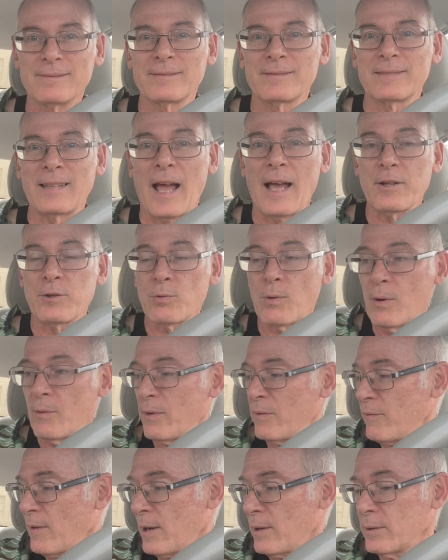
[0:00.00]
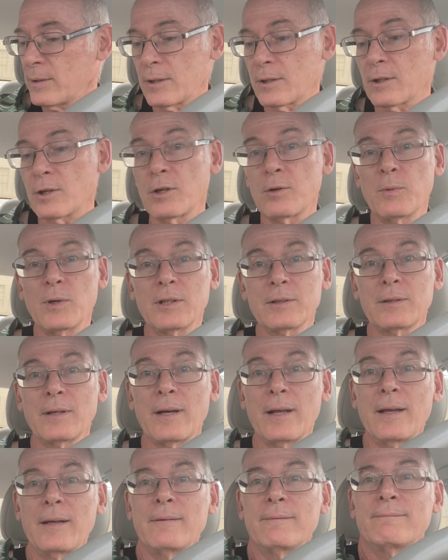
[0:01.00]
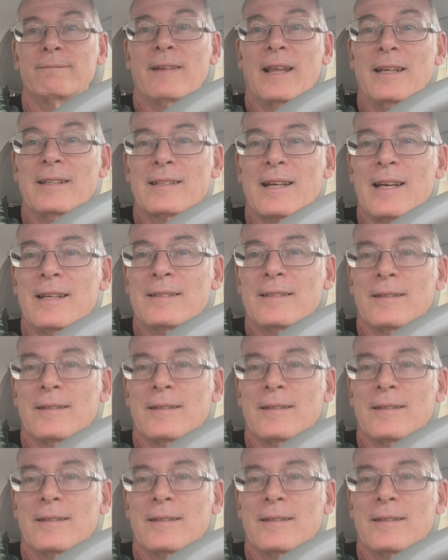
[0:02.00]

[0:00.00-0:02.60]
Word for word: that's what we found at the Goodwill today. Thanks, guys.